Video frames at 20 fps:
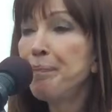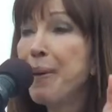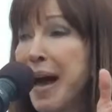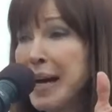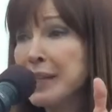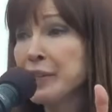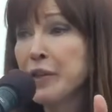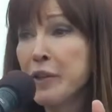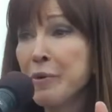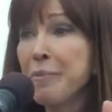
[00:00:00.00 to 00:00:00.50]

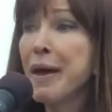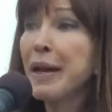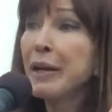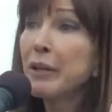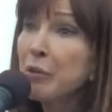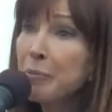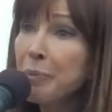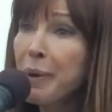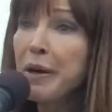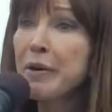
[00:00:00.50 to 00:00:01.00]
back to the
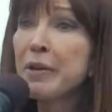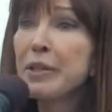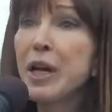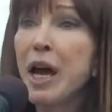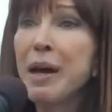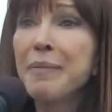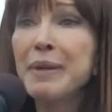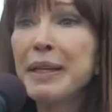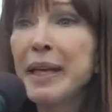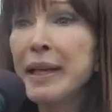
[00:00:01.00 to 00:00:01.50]
medical
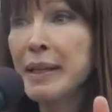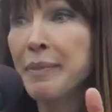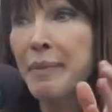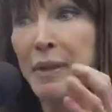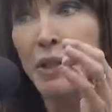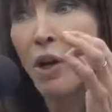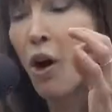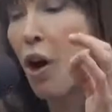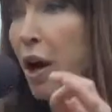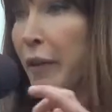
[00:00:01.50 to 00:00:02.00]
paradigm again, let
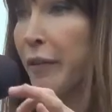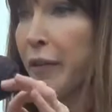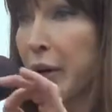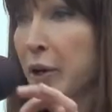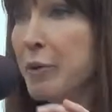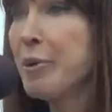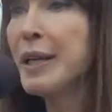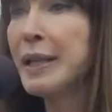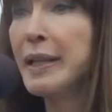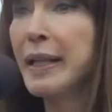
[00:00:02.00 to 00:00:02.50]
me talk
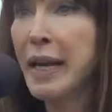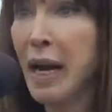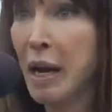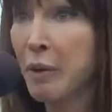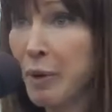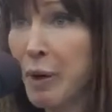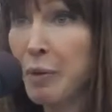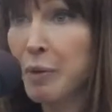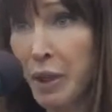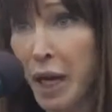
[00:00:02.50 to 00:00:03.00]
very quickly,
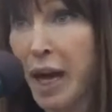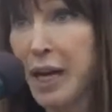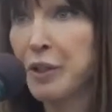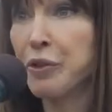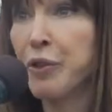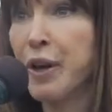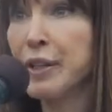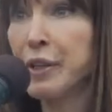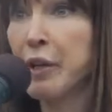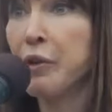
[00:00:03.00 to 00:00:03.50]
and I
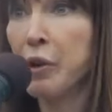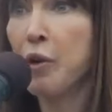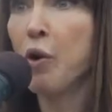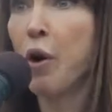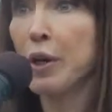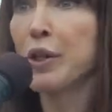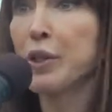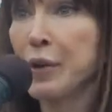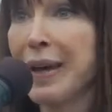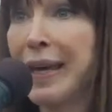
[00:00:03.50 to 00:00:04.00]
trained in New
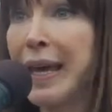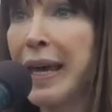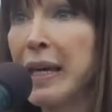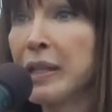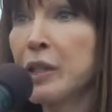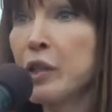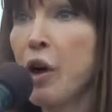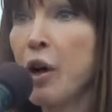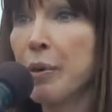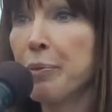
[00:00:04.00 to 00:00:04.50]
York, so I
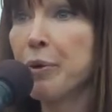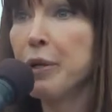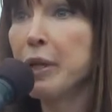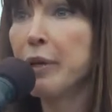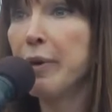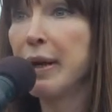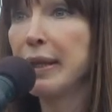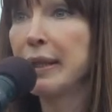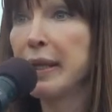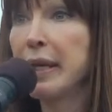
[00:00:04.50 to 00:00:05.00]
can talk pretty
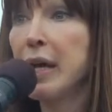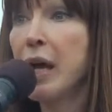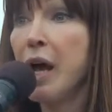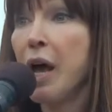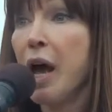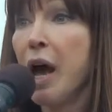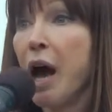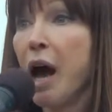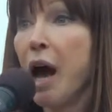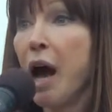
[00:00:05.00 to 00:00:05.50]
quickly,
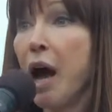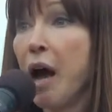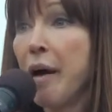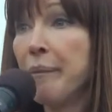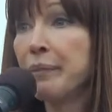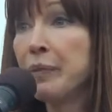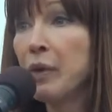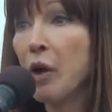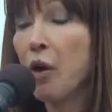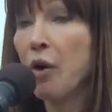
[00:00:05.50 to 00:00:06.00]

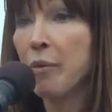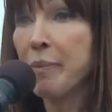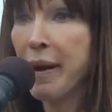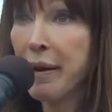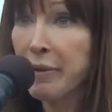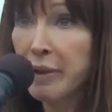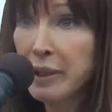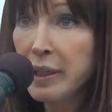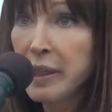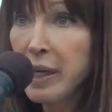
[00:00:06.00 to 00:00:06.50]
or
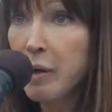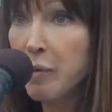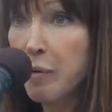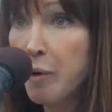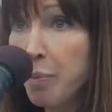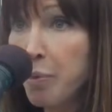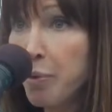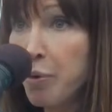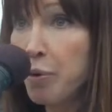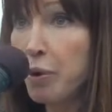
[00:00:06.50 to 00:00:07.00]
Mary Leah
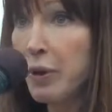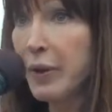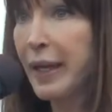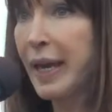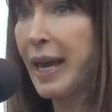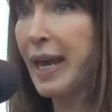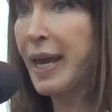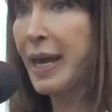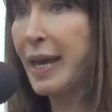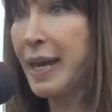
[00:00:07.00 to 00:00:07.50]
will pull the
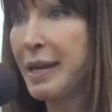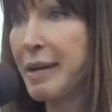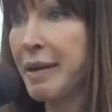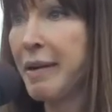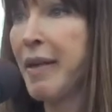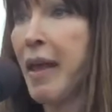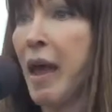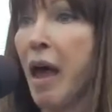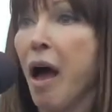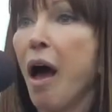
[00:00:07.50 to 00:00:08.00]

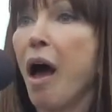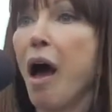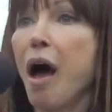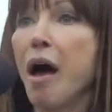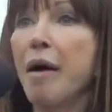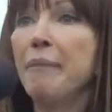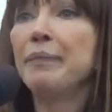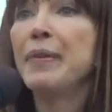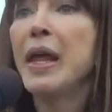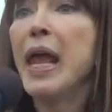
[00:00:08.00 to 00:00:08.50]
cane.
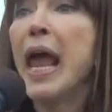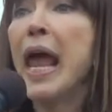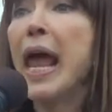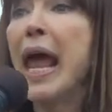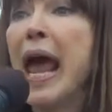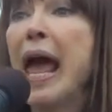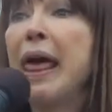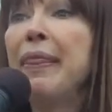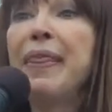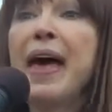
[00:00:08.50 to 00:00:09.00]

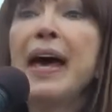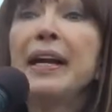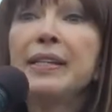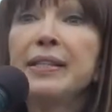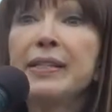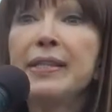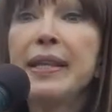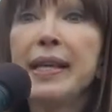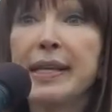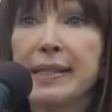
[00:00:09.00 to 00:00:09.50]
And that
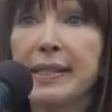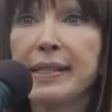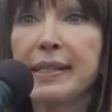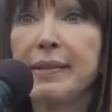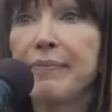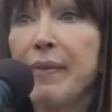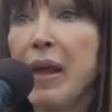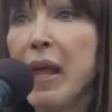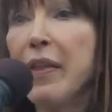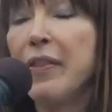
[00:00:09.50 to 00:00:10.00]
is
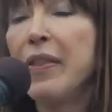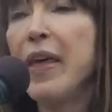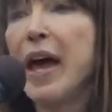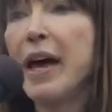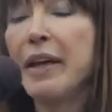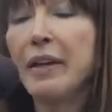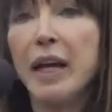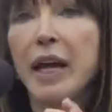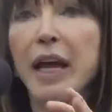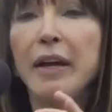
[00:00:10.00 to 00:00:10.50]
this,
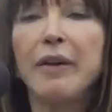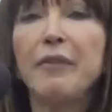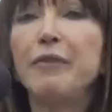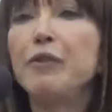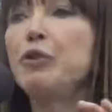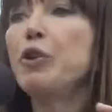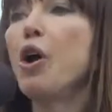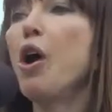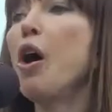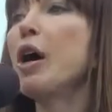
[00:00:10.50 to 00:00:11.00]
that
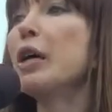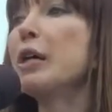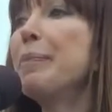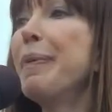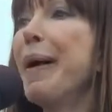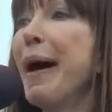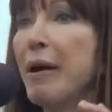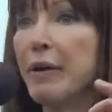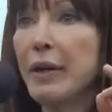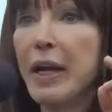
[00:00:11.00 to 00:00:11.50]
if you talk
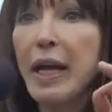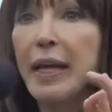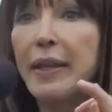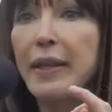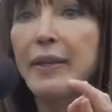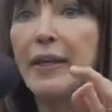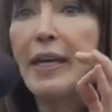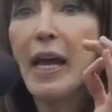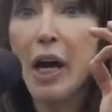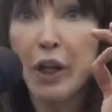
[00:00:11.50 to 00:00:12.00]
about
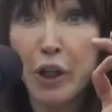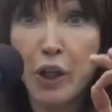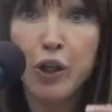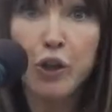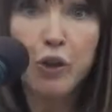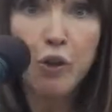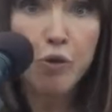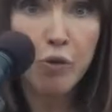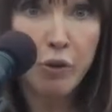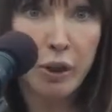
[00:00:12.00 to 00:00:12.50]
the
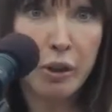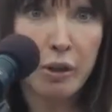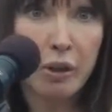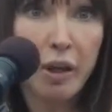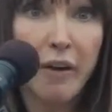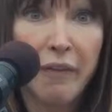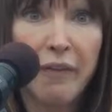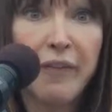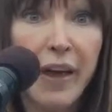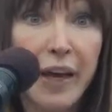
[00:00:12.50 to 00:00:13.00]
acute
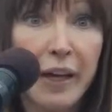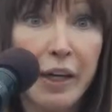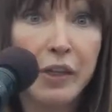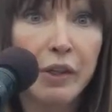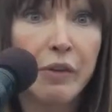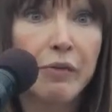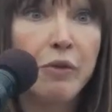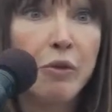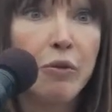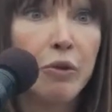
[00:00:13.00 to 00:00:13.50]

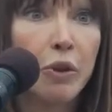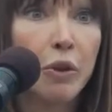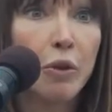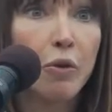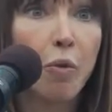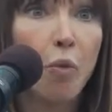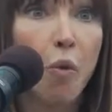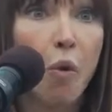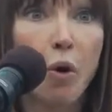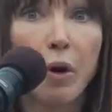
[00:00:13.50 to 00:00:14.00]
effects of
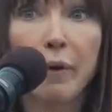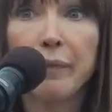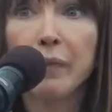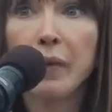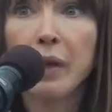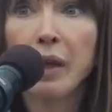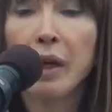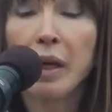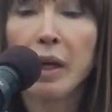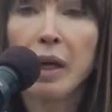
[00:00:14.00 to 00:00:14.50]
nuclear war,
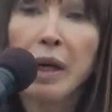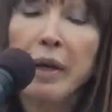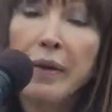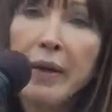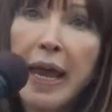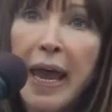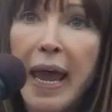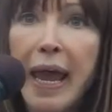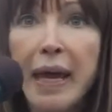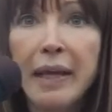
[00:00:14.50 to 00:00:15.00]

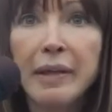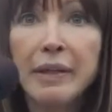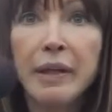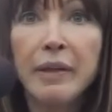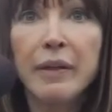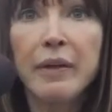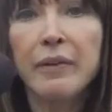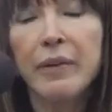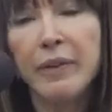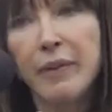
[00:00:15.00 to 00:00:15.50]
and